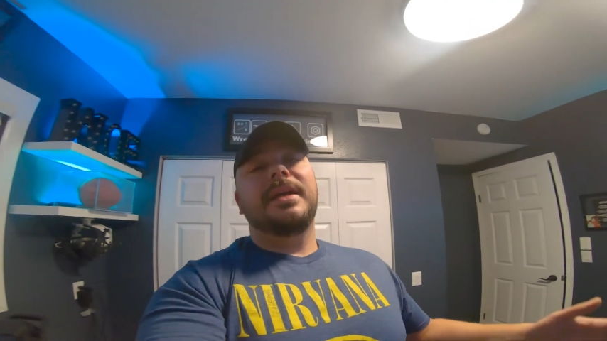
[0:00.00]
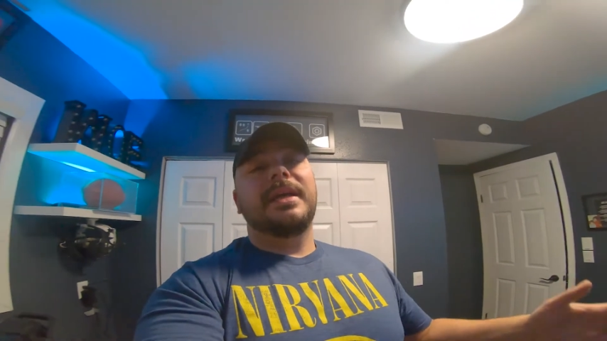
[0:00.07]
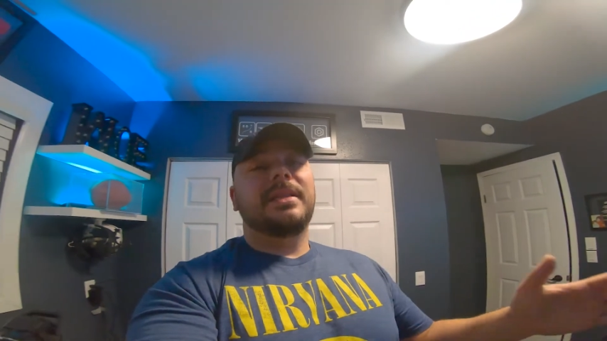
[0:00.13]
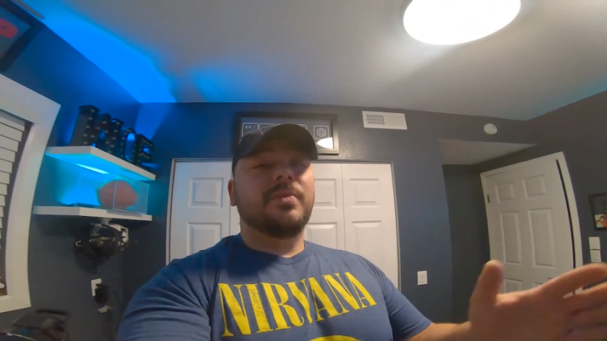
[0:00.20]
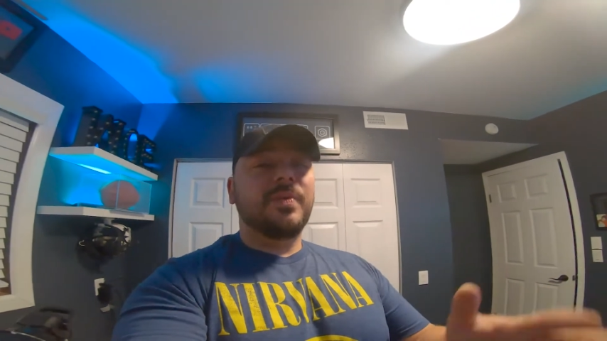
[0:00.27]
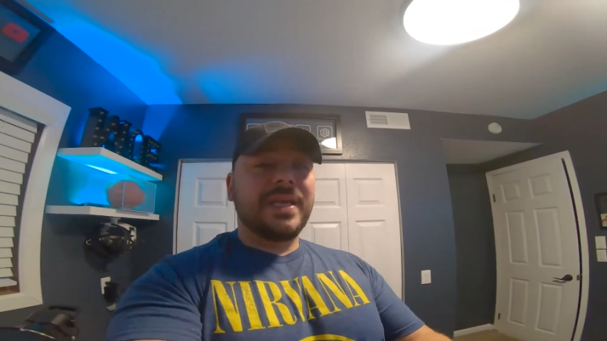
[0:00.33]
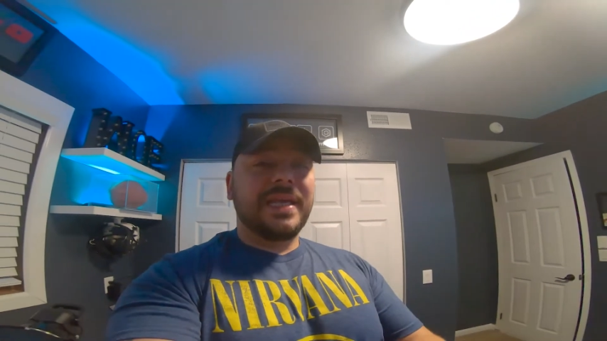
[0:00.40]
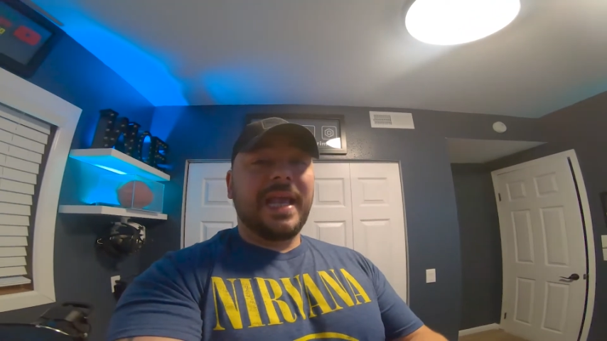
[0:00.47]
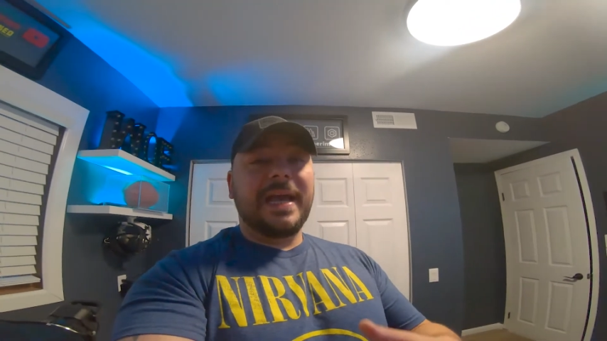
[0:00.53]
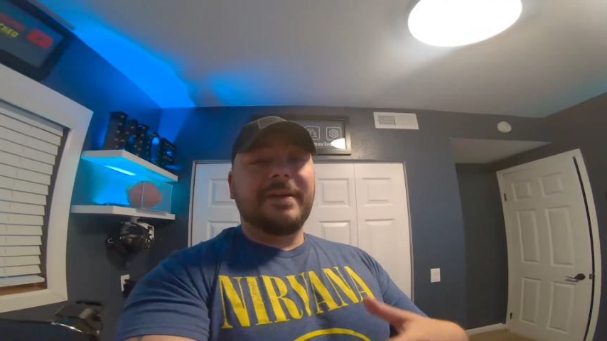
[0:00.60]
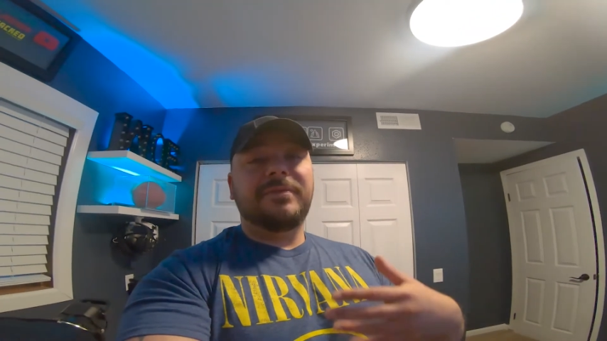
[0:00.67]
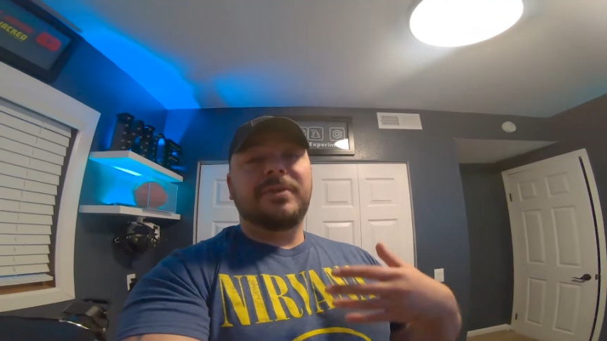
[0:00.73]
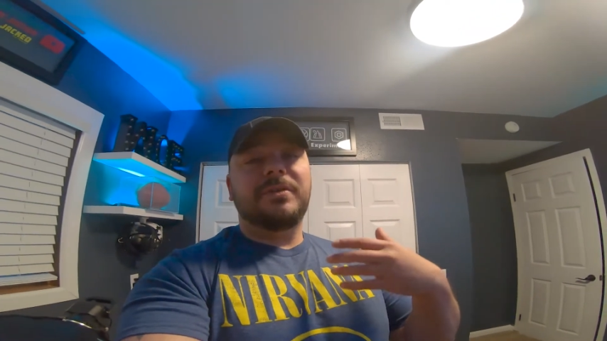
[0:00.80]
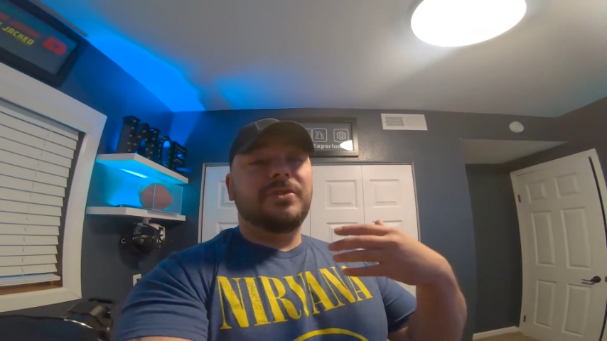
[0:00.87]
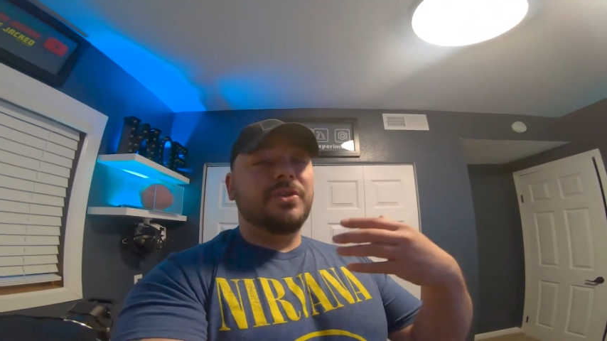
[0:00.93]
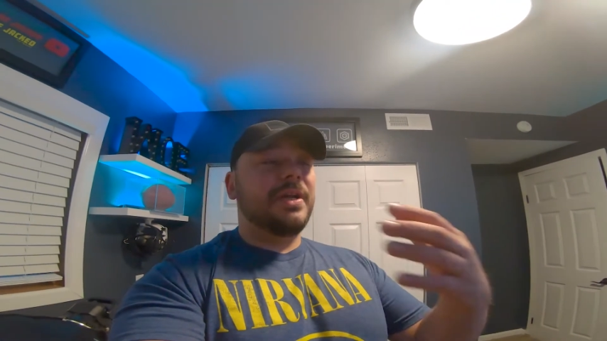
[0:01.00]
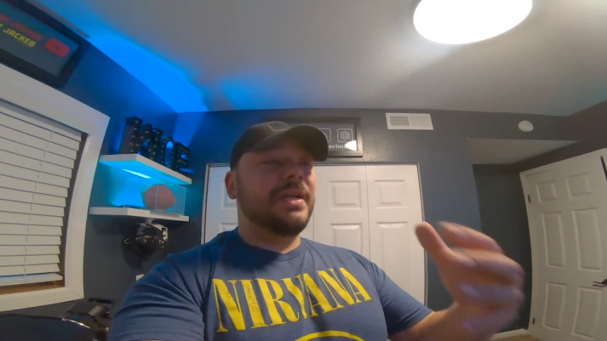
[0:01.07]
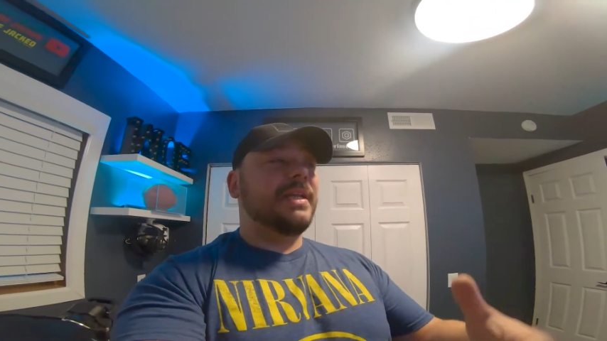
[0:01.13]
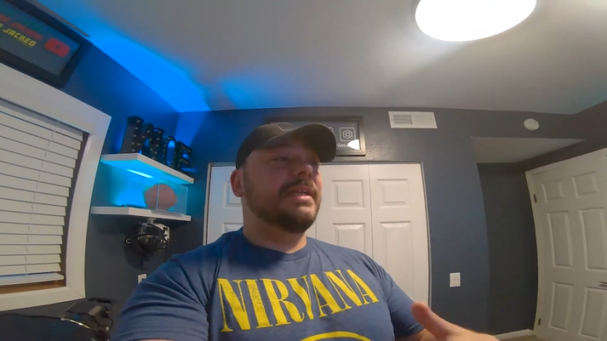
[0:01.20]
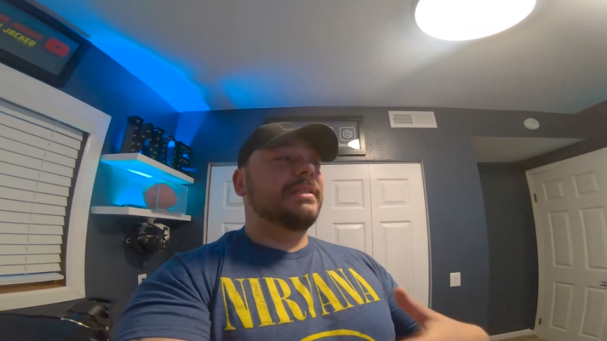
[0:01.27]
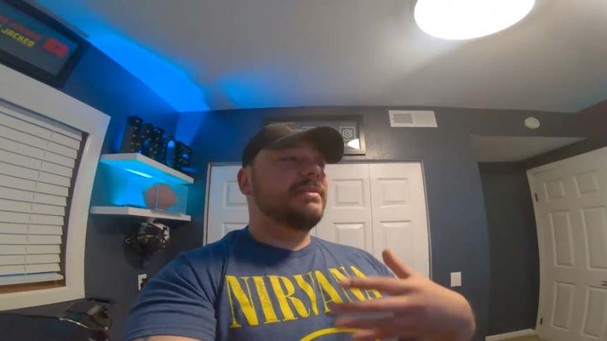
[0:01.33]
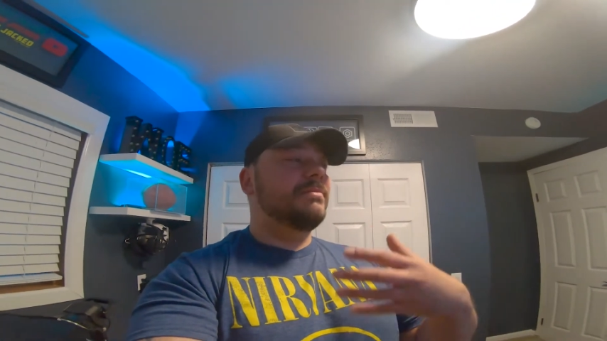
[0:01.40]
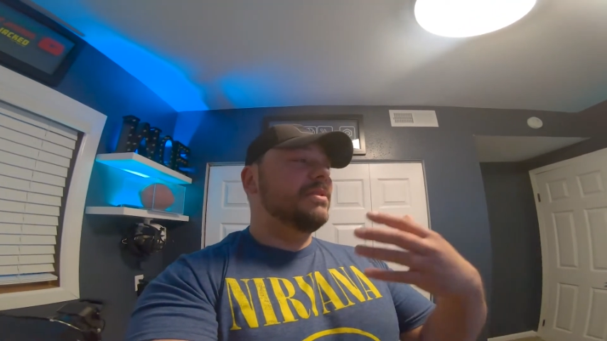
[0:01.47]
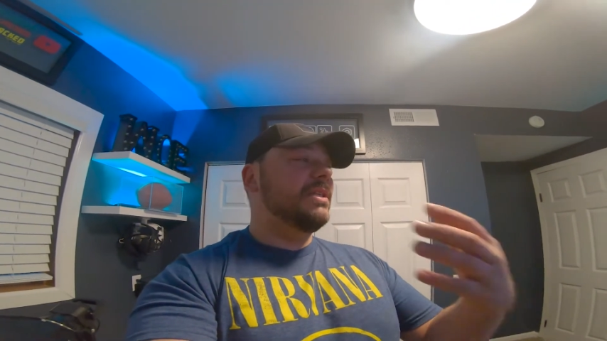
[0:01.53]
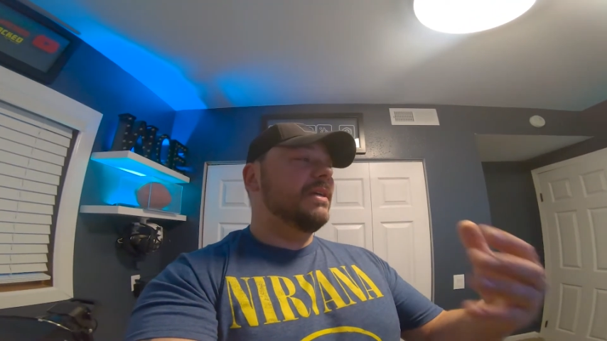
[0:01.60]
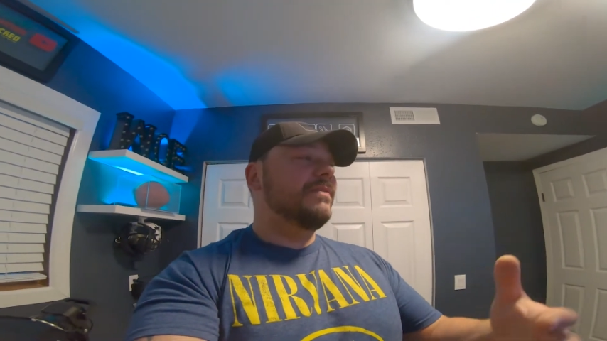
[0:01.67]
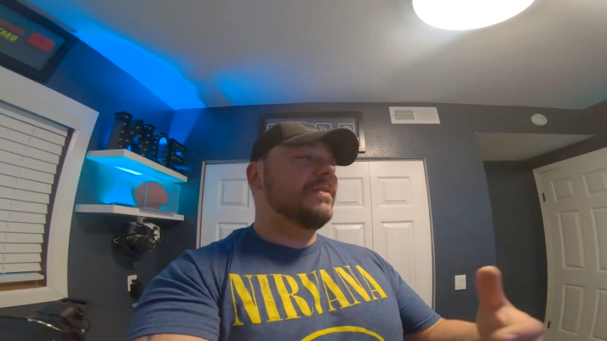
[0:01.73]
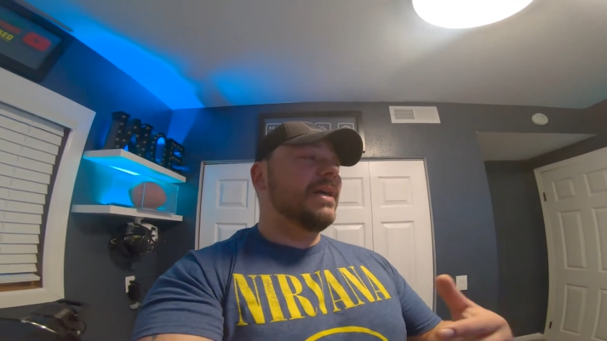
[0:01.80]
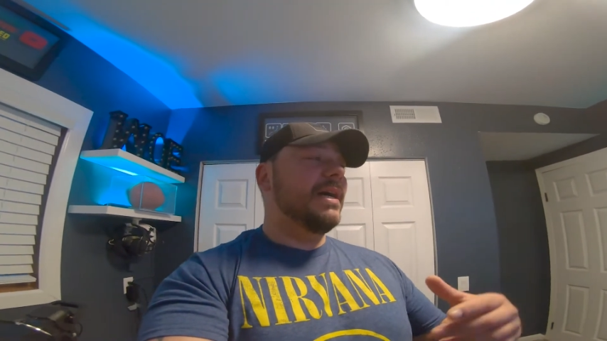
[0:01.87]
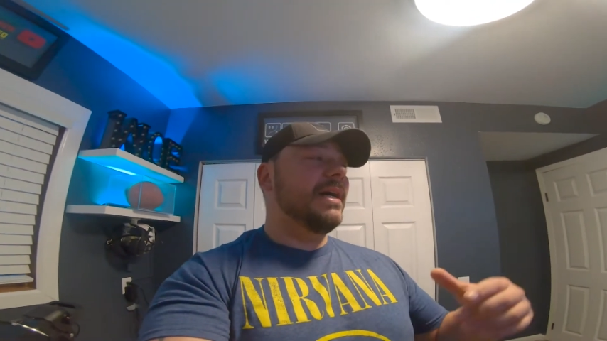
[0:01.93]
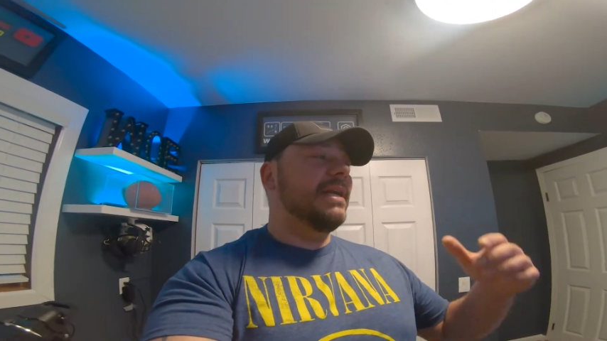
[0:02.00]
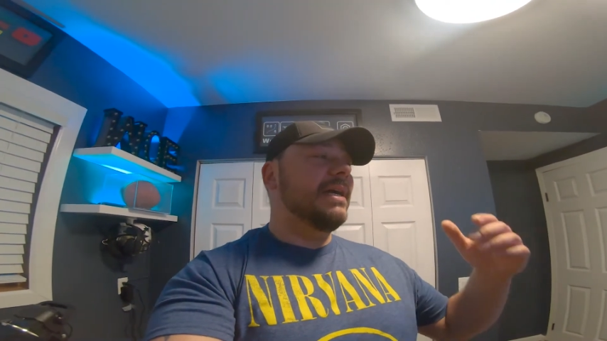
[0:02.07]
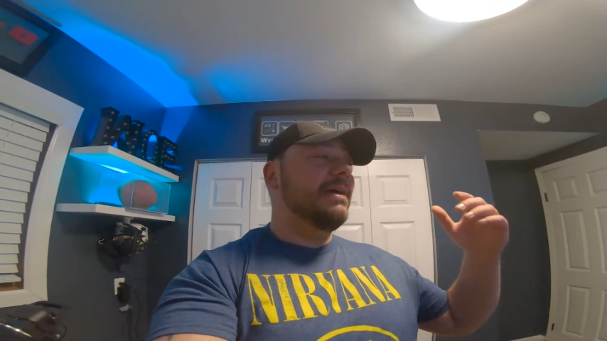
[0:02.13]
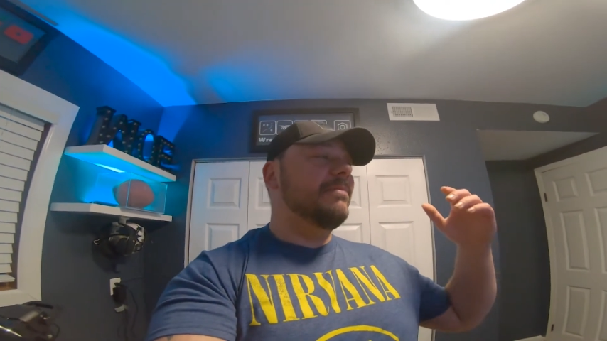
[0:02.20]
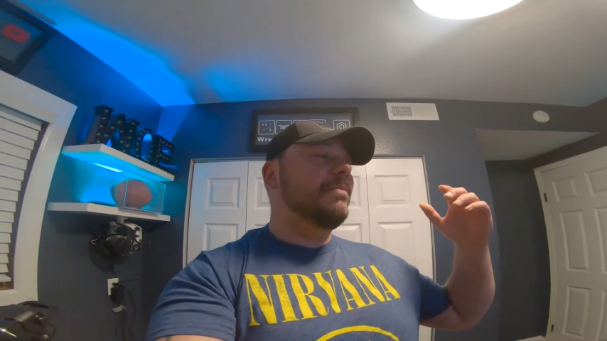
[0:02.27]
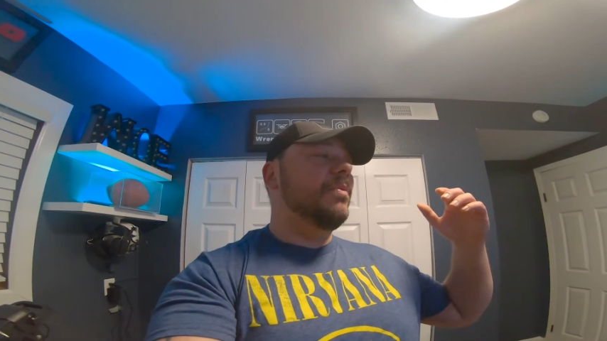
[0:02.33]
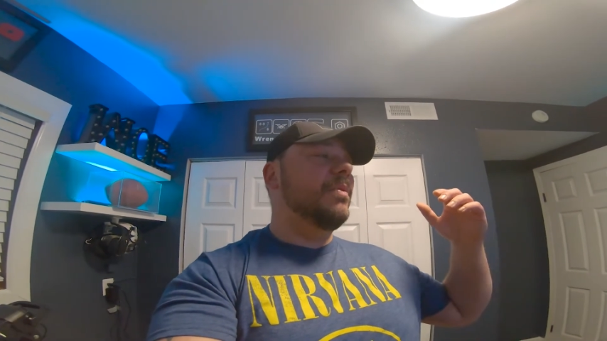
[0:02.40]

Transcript: and the week after, trying to get some stuff caught up,